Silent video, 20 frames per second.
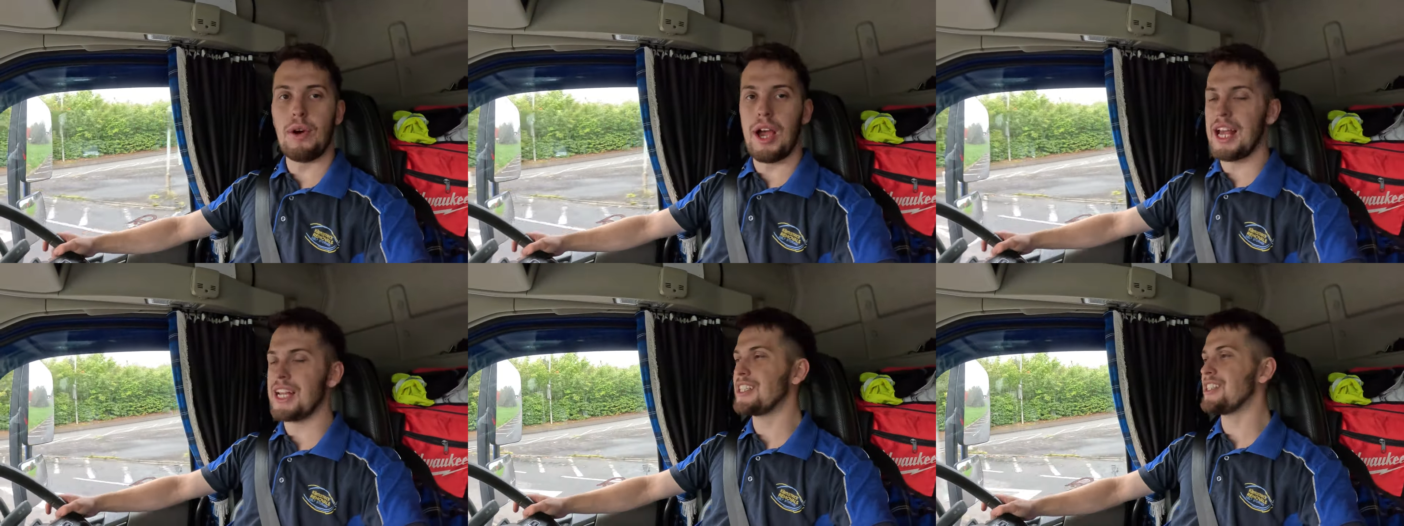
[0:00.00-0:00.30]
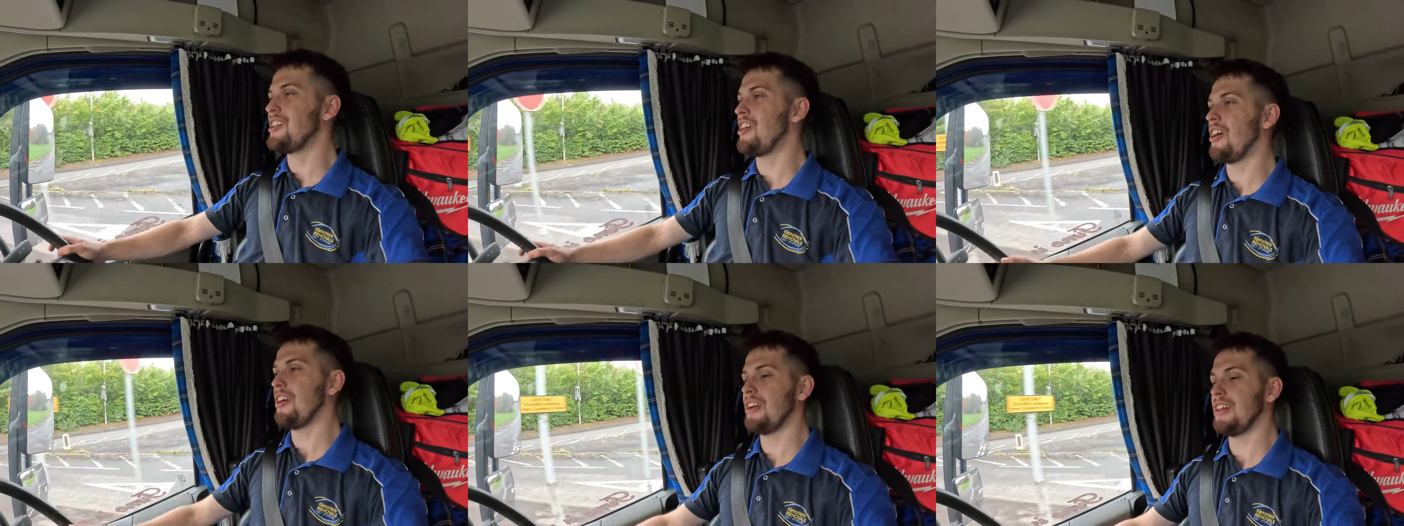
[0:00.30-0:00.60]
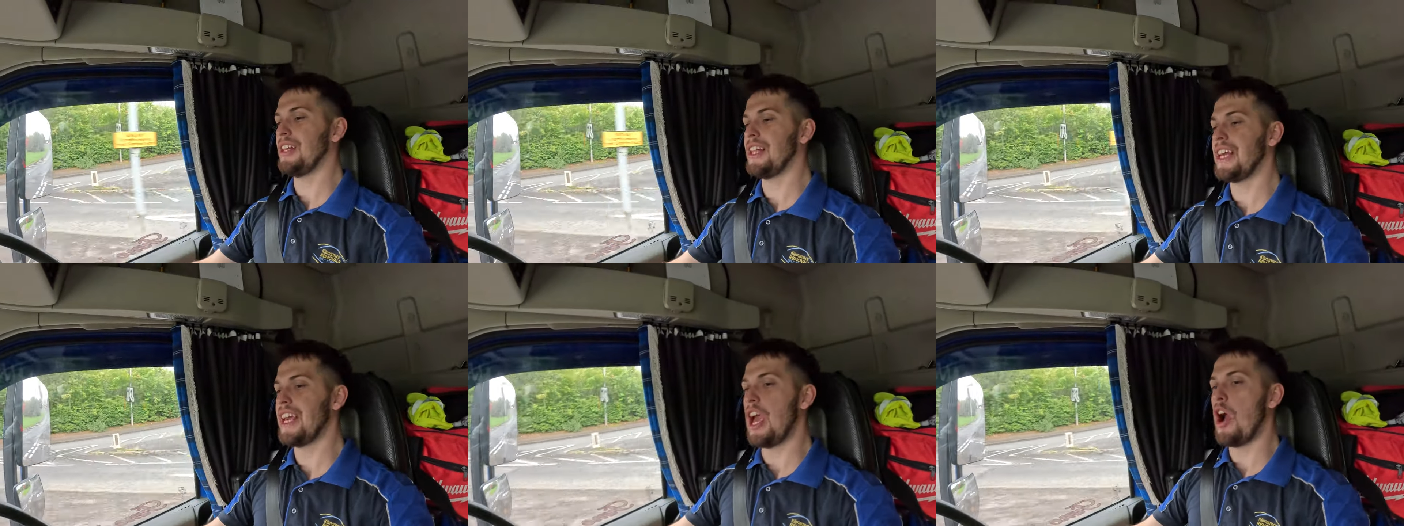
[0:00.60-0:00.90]
It is
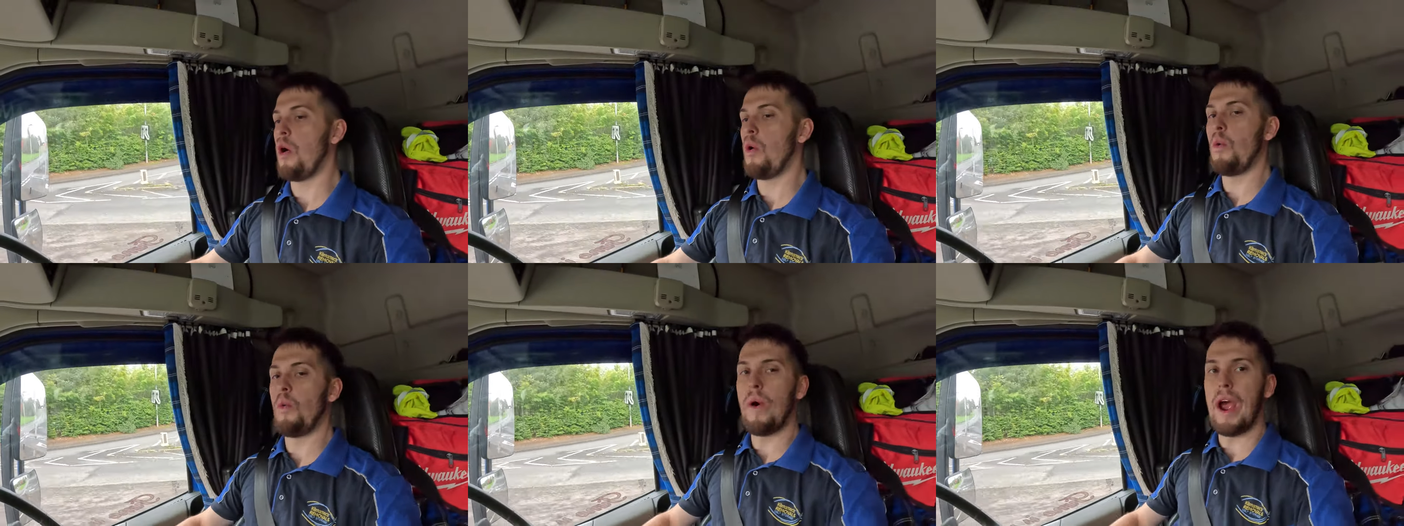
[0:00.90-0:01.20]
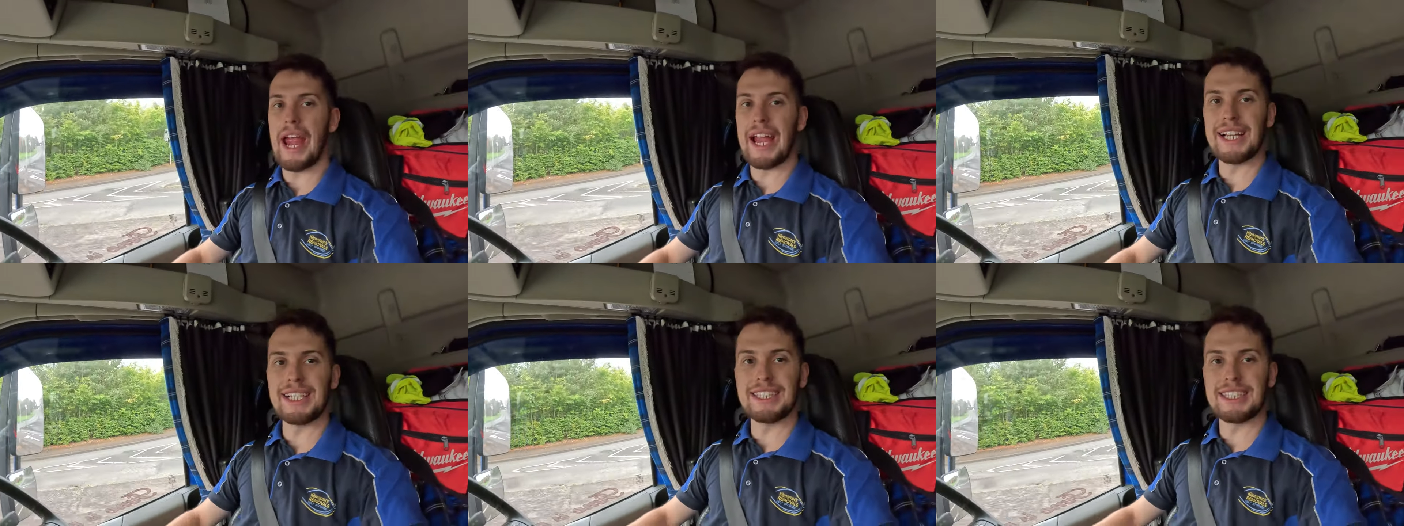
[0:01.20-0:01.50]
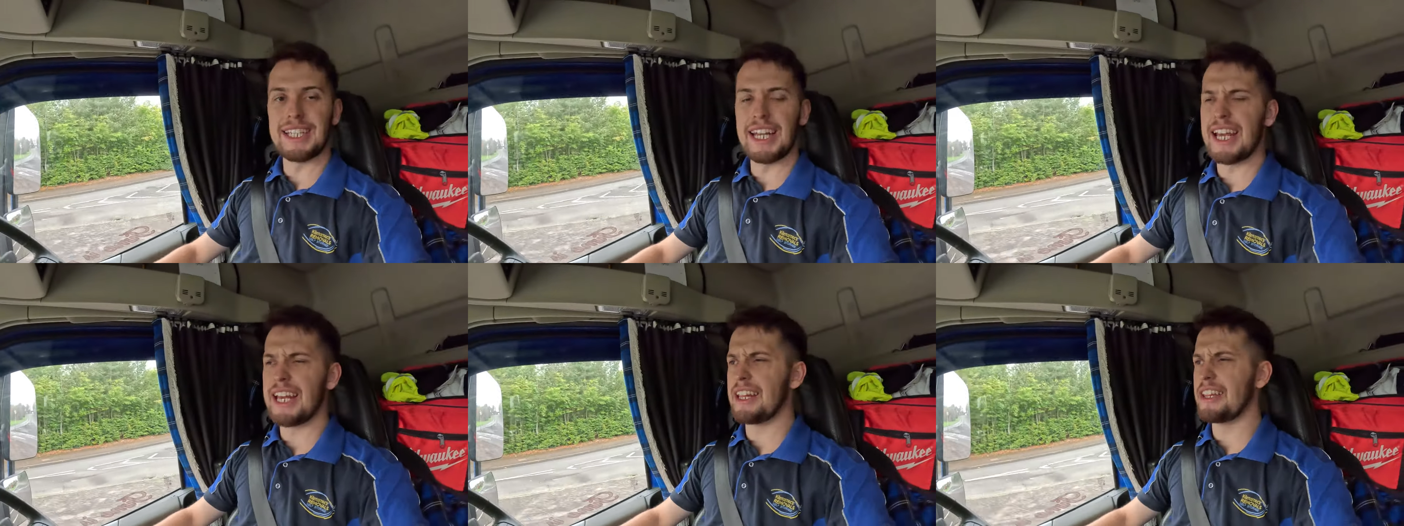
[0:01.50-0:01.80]
currently
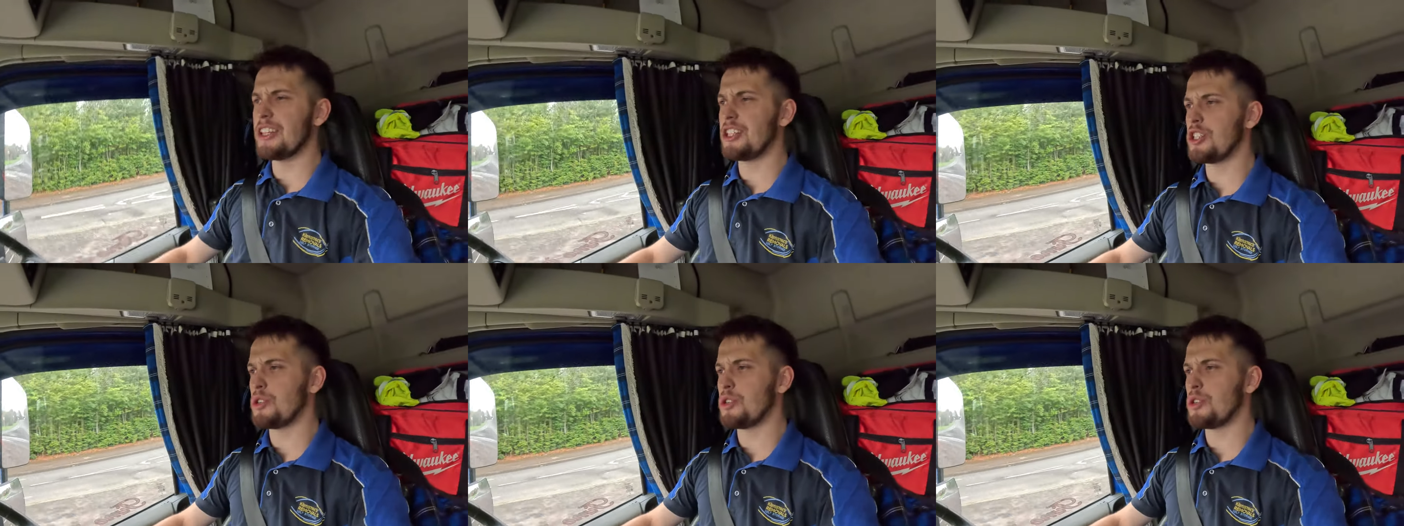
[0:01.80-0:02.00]
Wednesday the